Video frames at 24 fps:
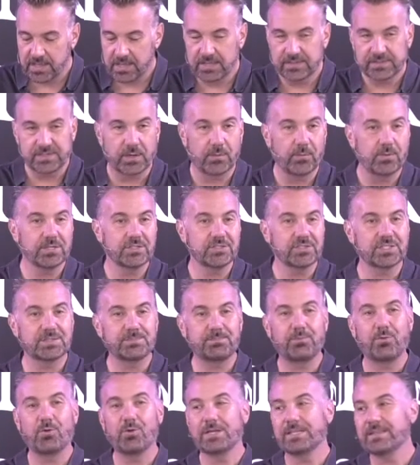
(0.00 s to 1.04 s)
So I want to just
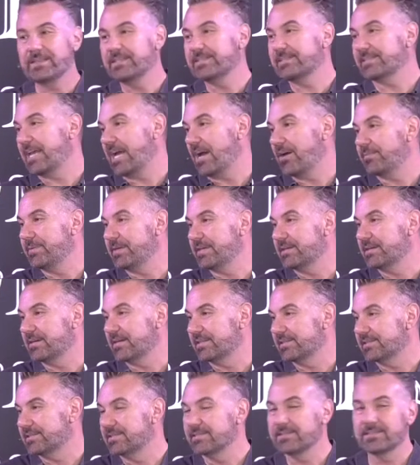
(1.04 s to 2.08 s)
point this out
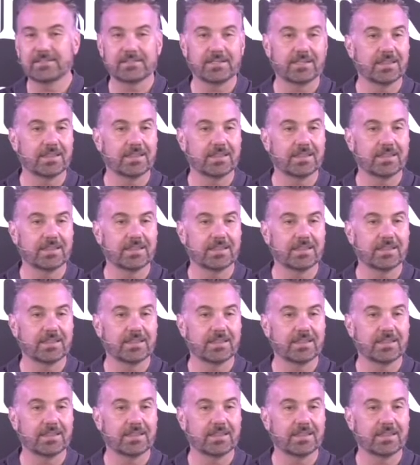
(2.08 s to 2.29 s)
because this is